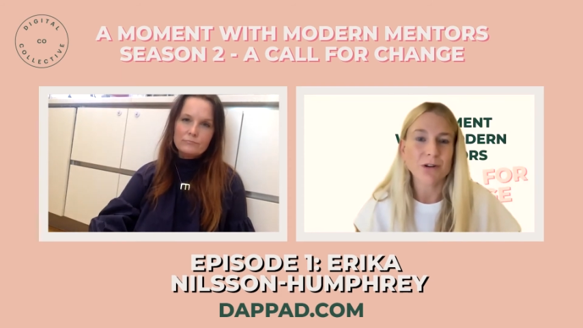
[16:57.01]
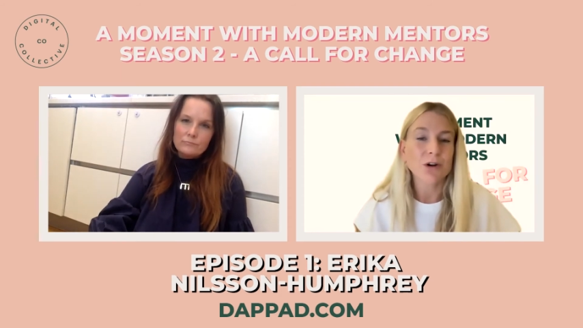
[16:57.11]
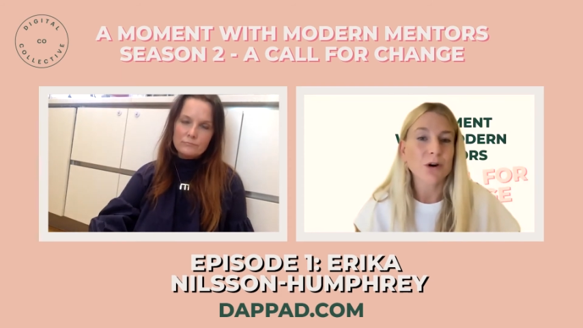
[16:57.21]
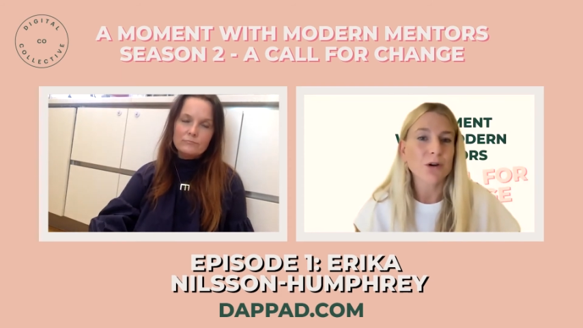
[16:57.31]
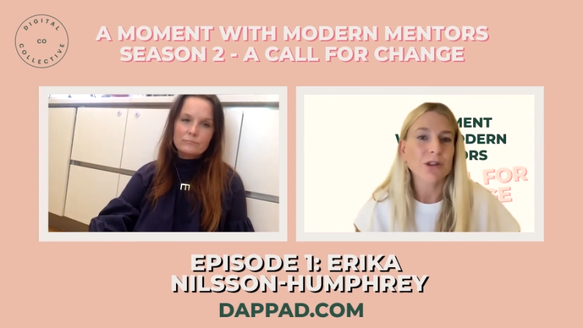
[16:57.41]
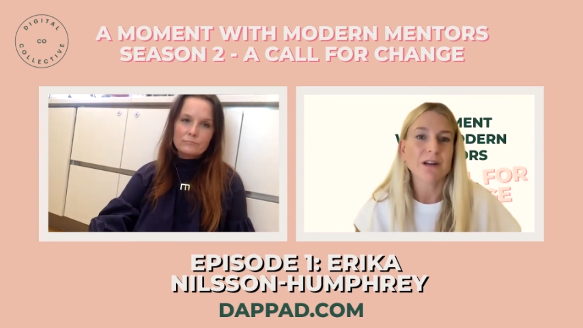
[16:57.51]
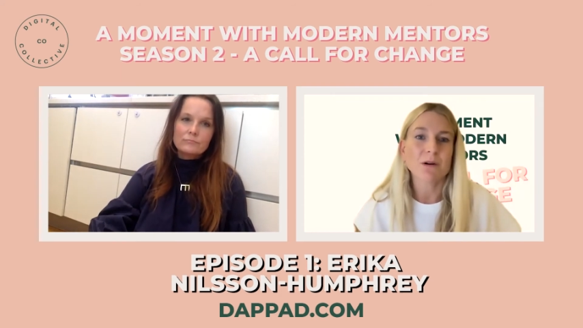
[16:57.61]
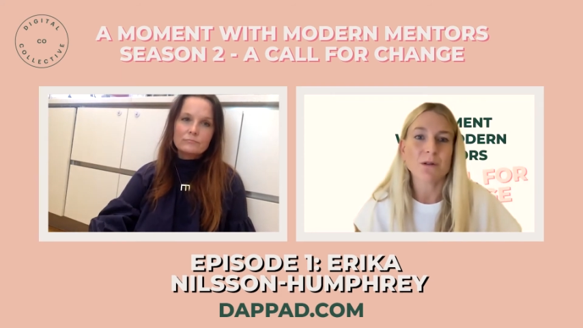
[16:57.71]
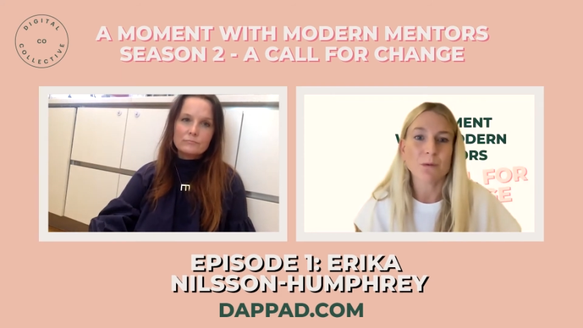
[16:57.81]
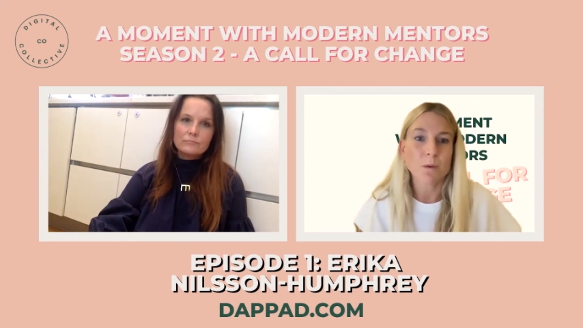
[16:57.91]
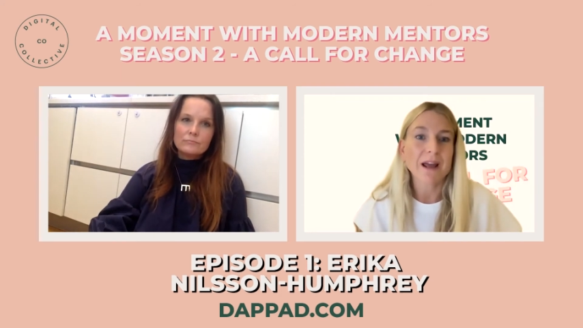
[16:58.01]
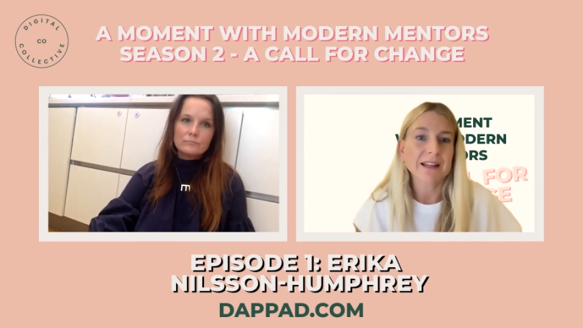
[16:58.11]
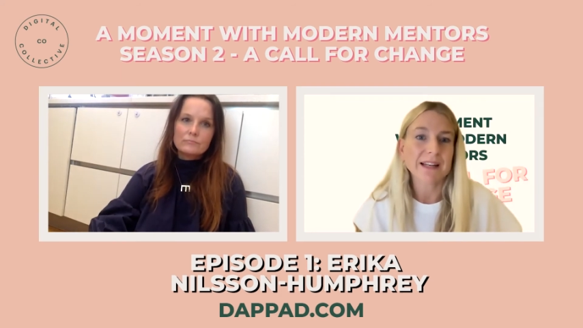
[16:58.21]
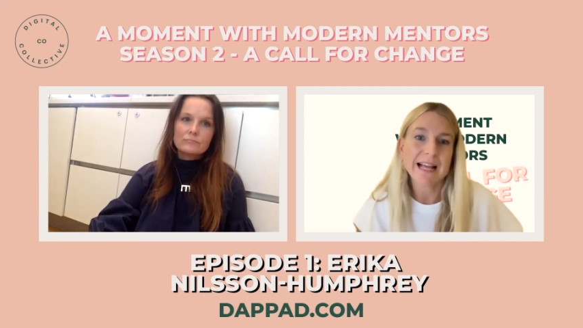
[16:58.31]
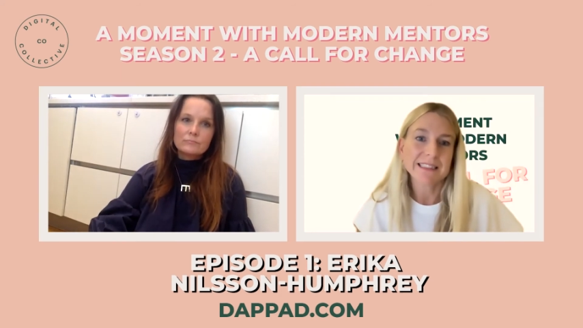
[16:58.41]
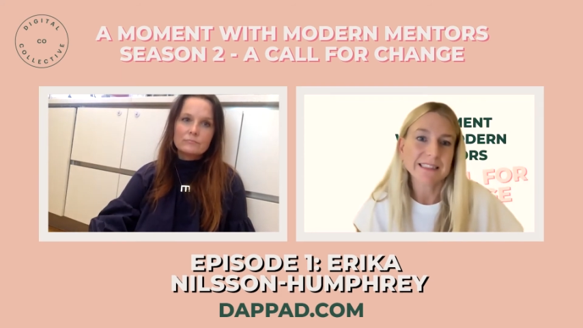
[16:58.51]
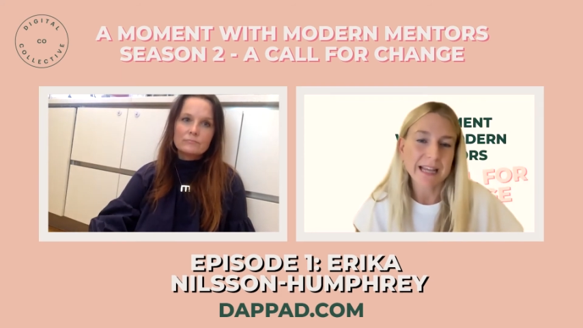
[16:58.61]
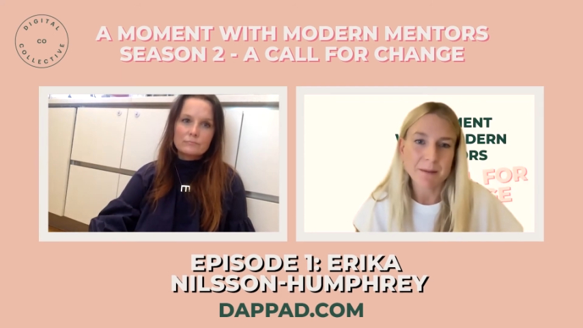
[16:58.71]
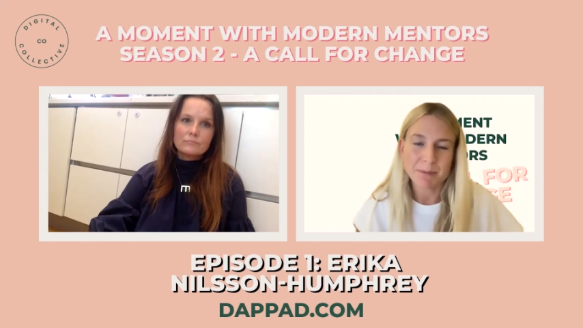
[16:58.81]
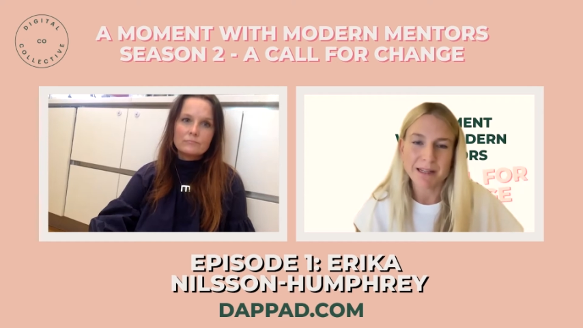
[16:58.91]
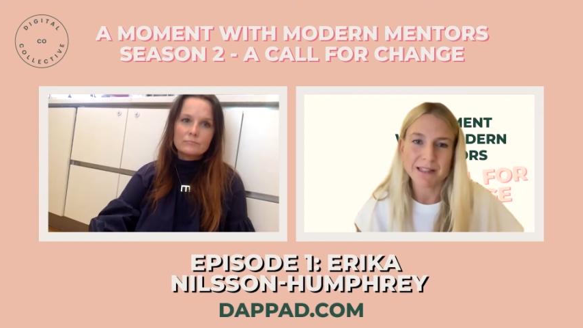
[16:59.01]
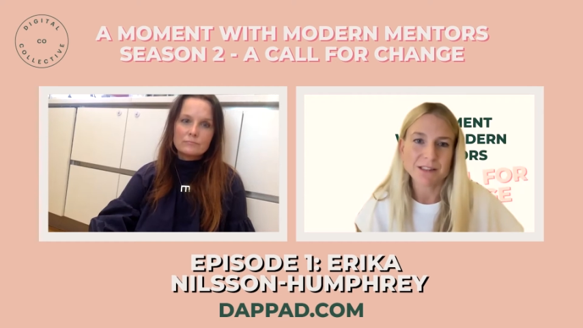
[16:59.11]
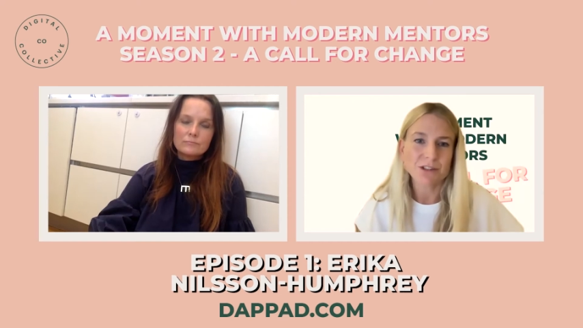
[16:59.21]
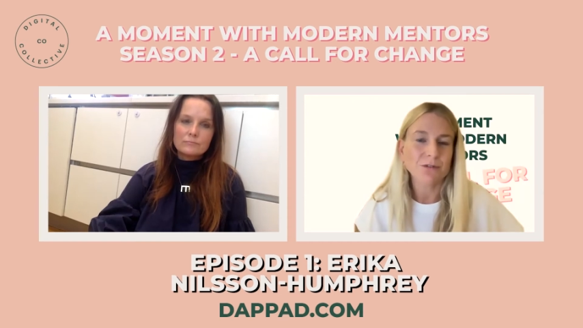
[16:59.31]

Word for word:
Speaker 1: You know the the way the landscape is.